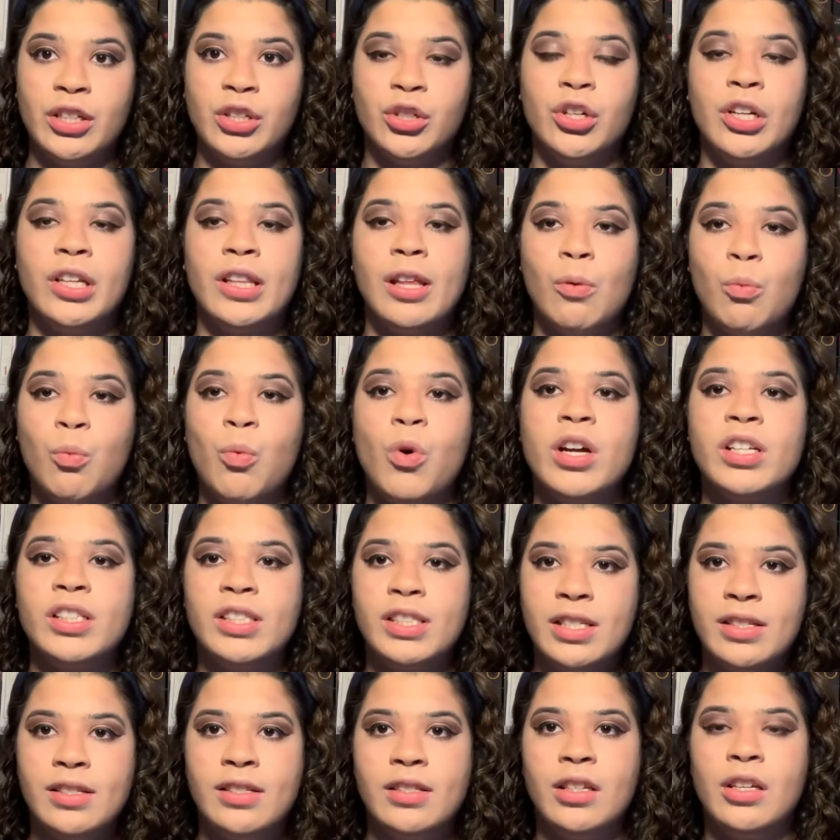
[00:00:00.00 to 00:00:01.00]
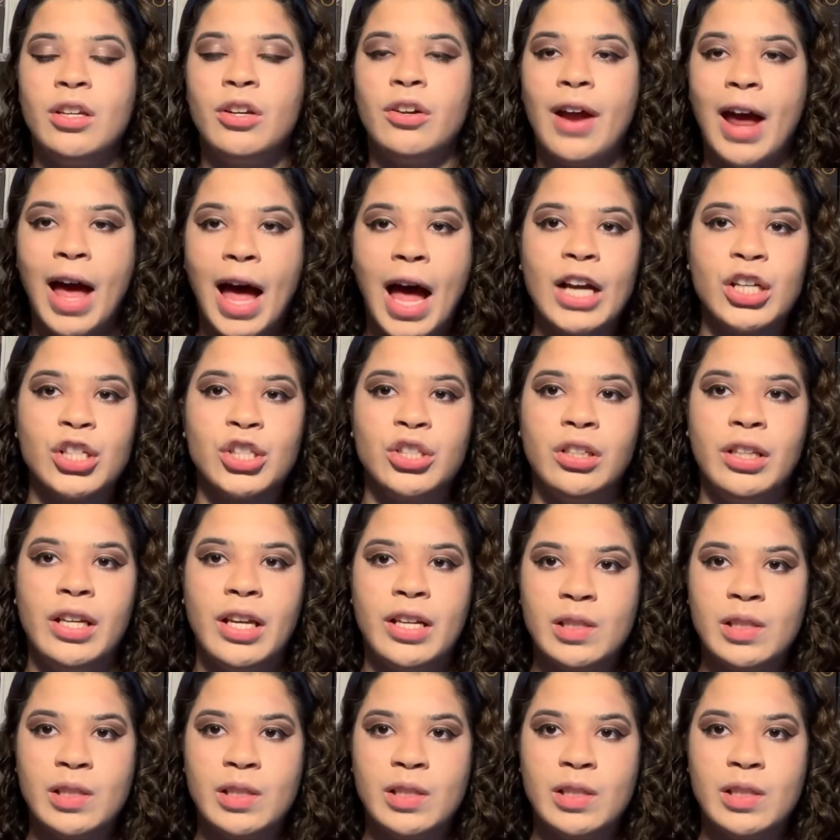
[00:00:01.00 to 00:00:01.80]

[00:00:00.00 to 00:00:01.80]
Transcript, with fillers: her, and they want to see her actually